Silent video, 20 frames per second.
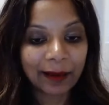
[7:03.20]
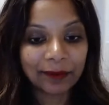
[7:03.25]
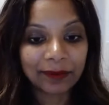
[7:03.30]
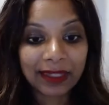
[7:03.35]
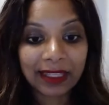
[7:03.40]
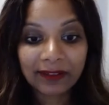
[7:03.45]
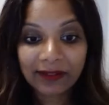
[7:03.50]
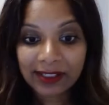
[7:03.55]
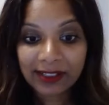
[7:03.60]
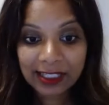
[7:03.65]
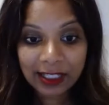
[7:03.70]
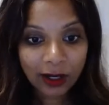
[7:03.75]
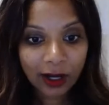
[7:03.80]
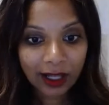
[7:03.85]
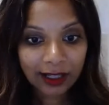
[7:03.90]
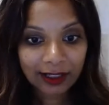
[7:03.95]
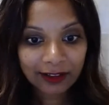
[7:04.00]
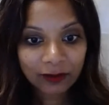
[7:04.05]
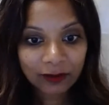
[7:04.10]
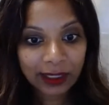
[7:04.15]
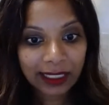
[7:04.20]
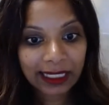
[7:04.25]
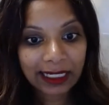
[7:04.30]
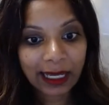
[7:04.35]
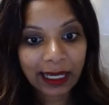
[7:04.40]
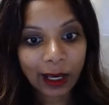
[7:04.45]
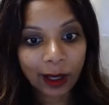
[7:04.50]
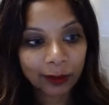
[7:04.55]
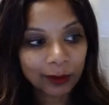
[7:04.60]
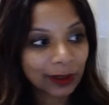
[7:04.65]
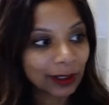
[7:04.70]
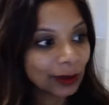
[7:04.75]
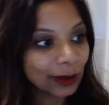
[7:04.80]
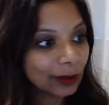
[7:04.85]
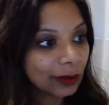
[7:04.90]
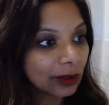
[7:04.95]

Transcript: Give us a call if we can help you.